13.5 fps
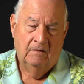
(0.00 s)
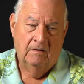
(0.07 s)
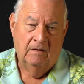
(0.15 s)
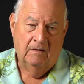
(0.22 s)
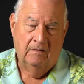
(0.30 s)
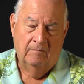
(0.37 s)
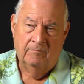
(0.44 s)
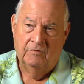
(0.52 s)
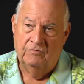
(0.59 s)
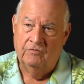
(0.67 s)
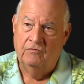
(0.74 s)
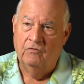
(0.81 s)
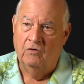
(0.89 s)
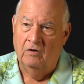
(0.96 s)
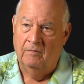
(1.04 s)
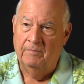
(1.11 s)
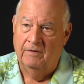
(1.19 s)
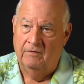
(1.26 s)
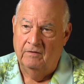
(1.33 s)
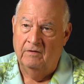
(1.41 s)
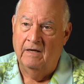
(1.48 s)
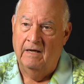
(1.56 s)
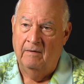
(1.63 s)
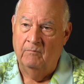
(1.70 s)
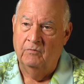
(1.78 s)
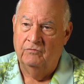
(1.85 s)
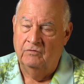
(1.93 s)
uh, Mr. Trump at the
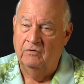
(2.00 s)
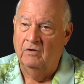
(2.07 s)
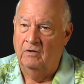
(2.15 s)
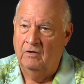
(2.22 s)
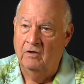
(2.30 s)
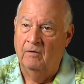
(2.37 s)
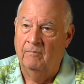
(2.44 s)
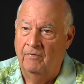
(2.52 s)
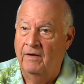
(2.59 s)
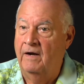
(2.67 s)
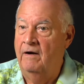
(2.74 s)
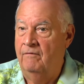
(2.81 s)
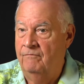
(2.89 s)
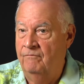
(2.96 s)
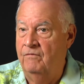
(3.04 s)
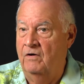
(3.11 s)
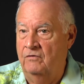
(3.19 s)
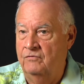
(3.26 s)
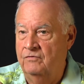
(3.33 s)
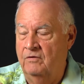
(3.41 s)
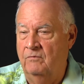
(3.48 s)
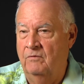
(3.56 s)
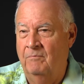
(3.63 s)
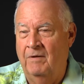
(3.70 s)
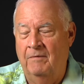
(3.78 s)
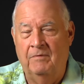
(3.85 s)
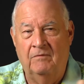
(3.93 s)
time was going to come there first. There were
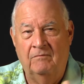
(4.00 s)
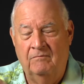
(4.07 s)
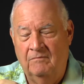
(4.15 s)
maybe